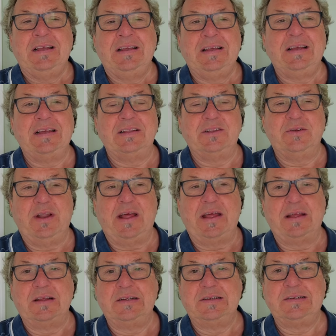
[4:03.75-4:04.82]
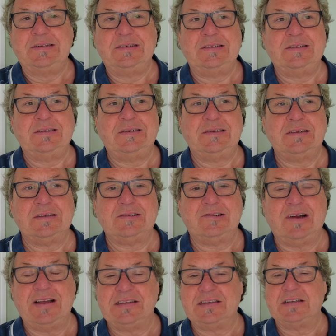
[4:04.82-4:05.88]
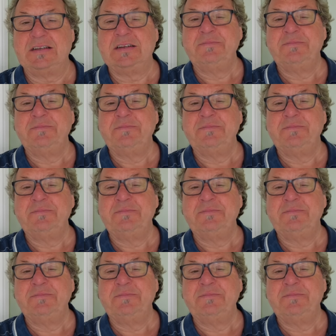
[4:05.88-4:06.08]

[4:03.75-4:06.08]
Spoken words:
Yeah, do that. Crazy.